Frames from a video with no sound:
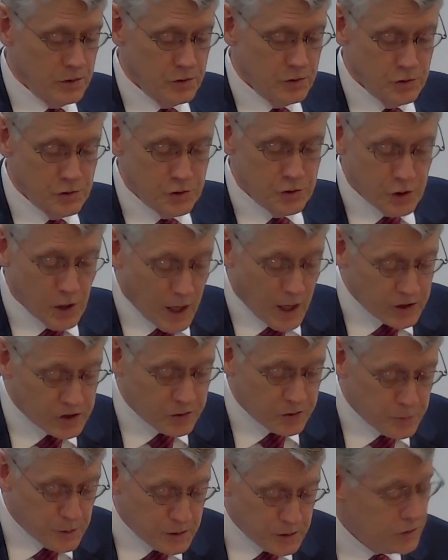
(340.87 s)

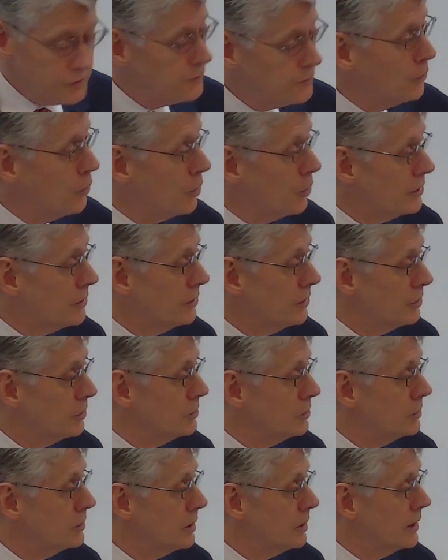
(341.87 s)
judgment for
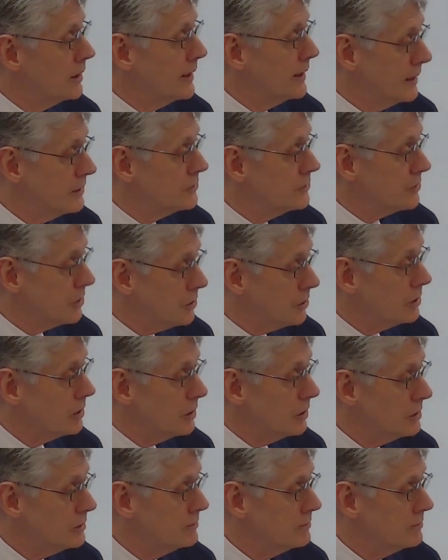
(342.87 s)
you against her.